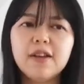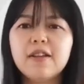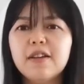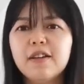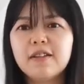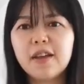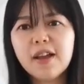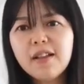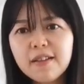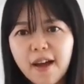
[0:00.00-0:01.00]
The
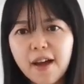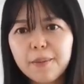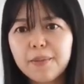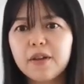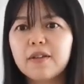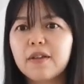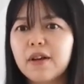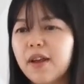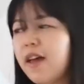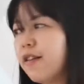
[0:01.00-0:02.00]
second type is
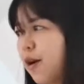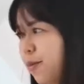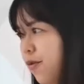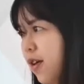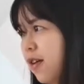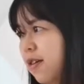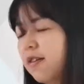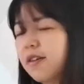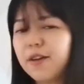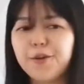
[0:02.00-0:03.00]
less
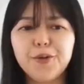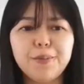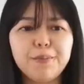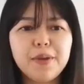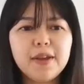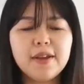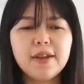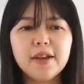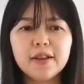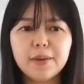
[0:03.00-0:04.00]
obvious. It could be
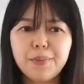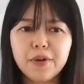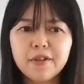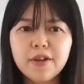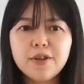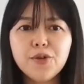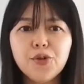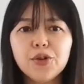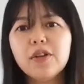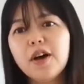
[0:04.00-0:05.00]
the person
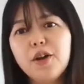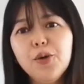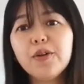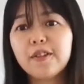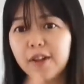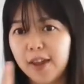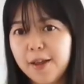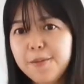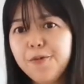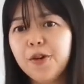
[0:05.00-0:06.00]
could look
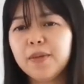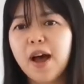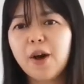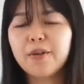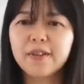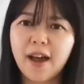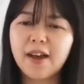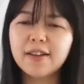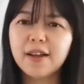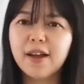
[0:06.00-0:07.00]
slim from the
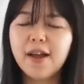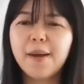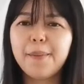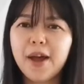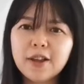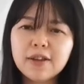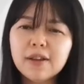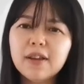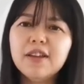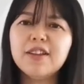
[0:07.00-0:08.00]
outside, but
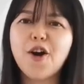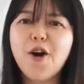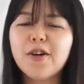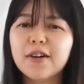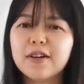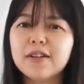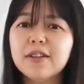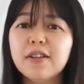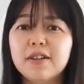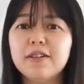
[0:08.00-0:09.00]
actually the
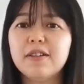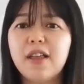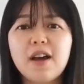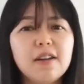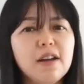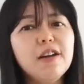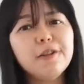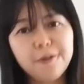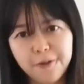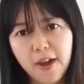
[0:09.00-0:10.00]
organ, there are a lot
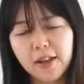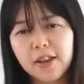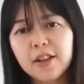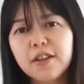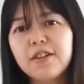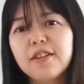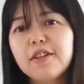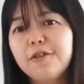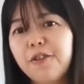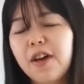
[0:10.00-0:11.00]
of fat,
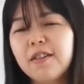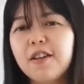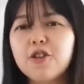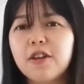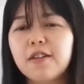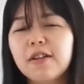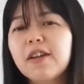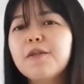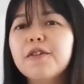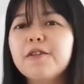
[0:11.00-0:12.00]
internal fat such as
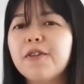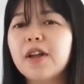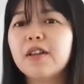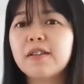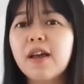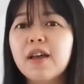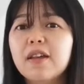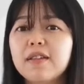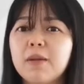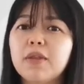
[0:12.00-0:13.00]
liver fat is
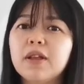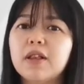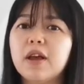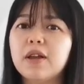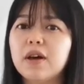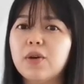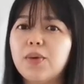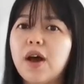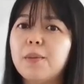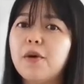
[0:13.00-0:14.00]
something that
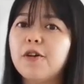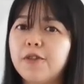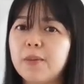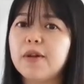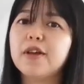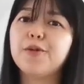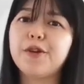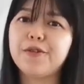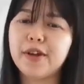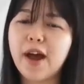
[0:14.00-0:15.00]
we are more familiar
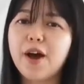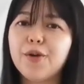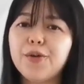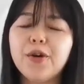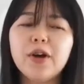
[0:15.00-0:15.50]
with now.